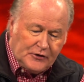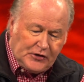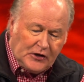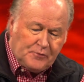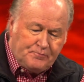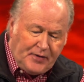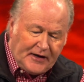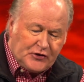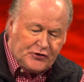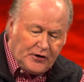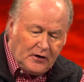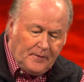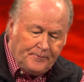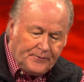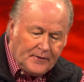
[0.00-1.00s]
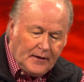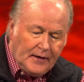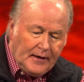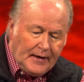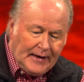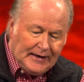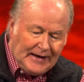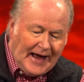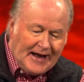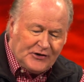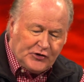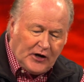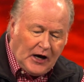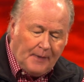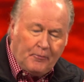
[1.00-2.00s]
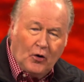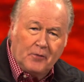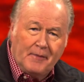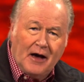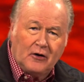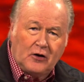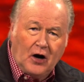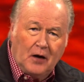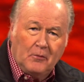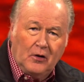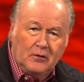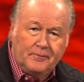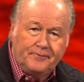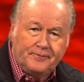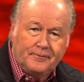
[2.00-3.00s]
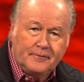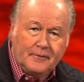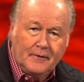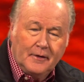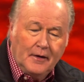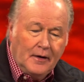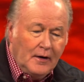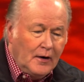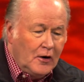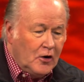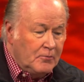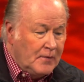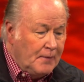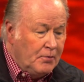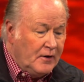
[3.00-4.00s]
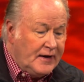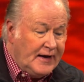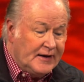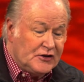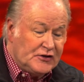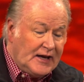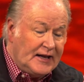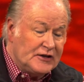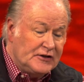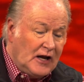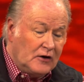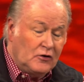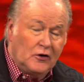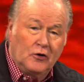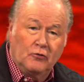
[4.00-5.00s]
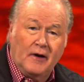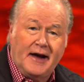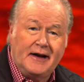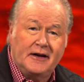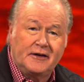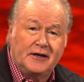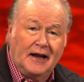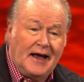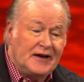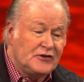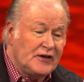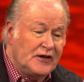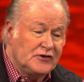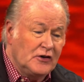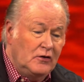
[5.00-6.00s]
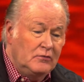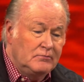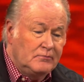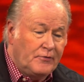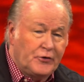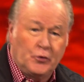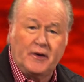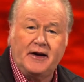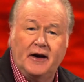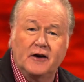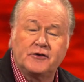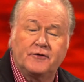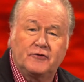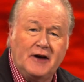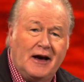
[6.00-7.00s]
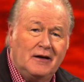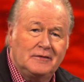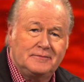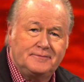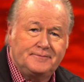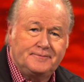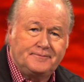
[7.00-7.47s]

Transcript: Just picture Elijah up on Mount Carmel. Remember, he had said it's not going to rain until I say so, three years of drought.